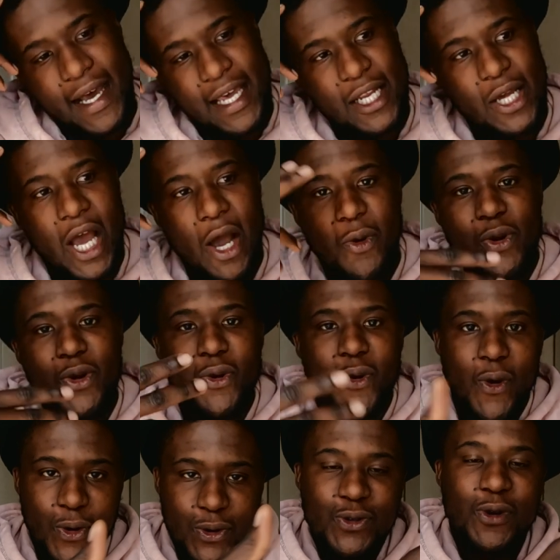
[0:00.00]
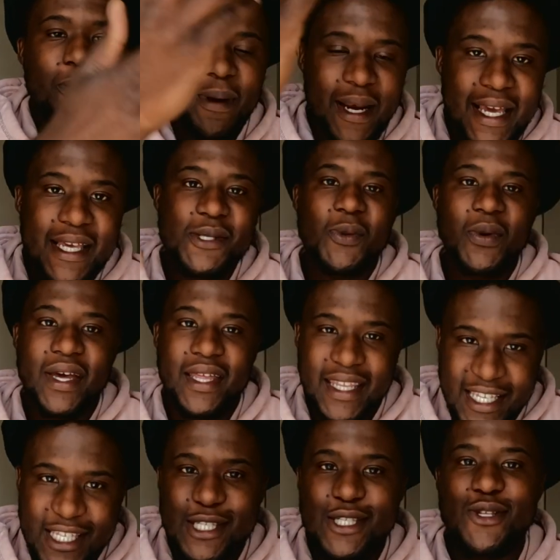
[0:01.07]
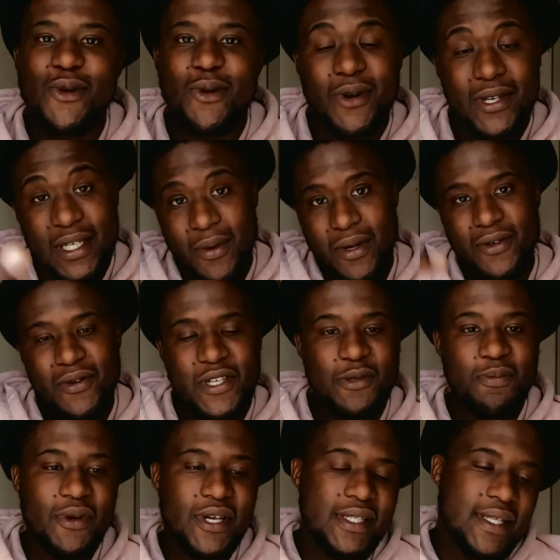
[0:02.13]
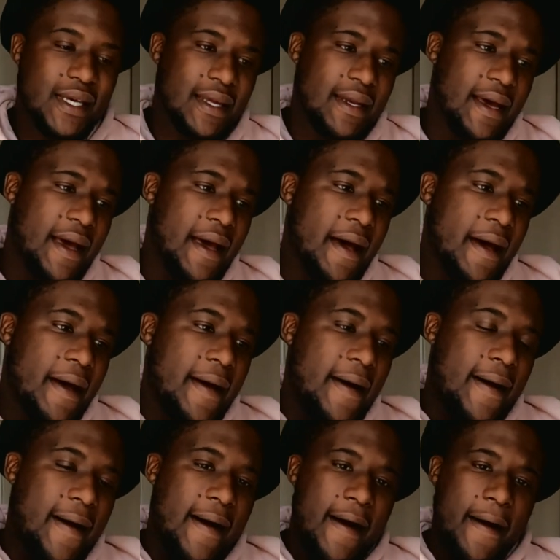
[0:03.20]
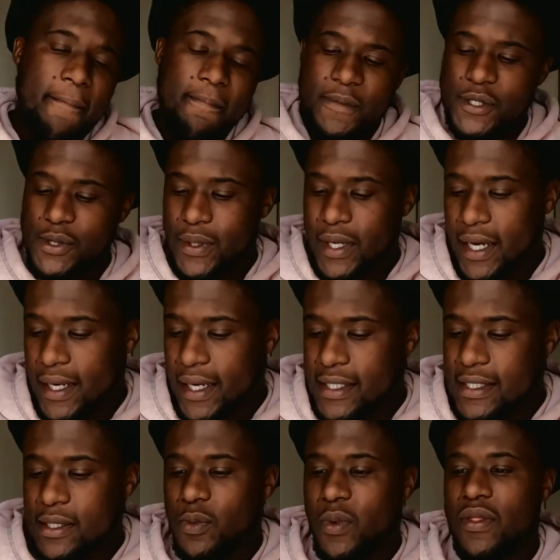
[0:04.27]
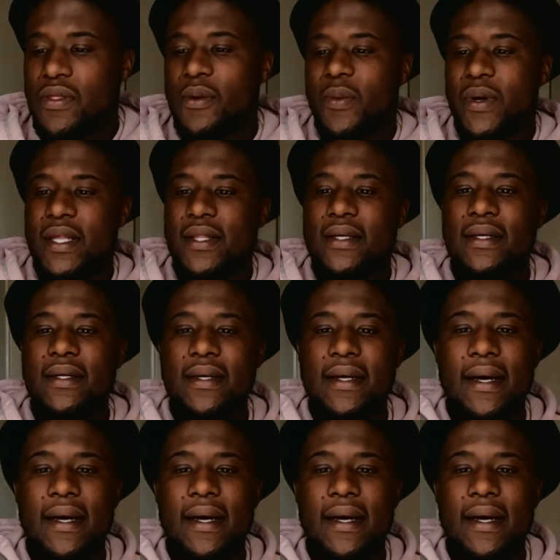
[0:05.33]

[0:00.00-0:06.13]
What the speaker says: I couldn't go to a place where there's snow, because I wanted to experience that. So yeah, that's it with the weather.